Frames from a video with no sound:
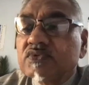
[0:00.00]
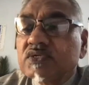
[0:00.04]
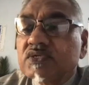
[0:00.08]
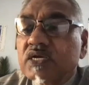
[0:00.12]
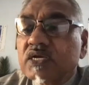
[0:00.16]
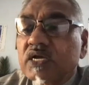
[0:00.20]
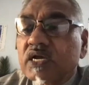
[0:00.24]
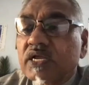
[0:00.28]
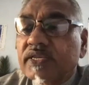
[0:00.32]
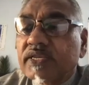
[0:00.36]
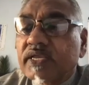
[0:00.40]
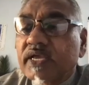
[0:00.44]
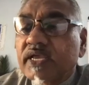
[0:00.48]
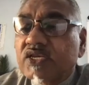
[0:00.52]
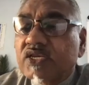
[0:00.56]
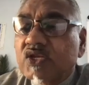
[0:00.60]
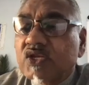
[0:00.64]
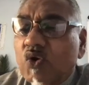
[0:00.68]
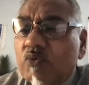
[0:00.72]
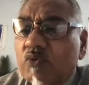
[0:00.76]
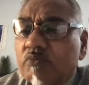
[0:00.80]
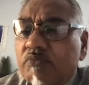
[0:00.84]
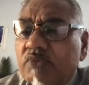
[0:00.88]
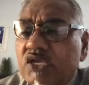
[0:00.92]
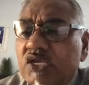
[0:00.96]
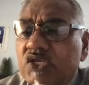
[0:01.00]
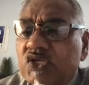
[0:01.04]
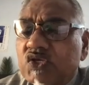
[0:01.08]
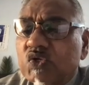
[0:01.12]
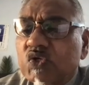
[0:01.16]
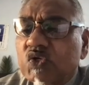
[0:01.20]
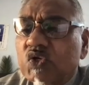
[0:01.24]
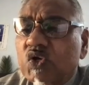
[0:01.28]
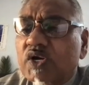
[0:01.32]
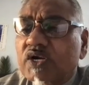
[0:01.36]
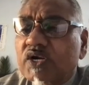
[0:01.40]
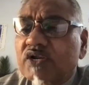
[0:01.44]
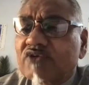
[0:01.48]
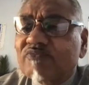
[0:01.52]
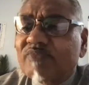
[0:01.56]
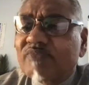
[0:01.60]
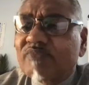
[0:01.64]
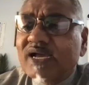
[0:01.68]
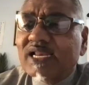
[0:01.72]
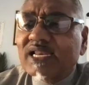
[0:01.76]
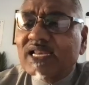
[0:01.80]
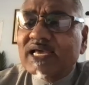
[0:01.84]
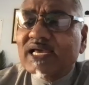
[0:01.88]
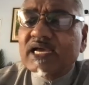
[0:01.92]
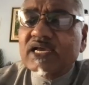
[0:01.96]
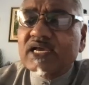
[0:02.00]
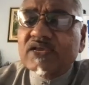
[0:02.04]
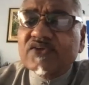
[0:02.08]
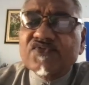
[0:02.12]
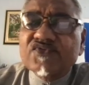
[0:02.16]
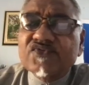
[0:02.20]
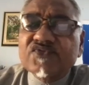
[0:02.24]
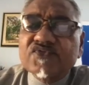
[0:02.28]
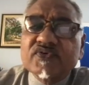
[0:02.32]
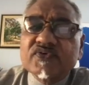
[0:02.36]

and I now make you Lord of my life.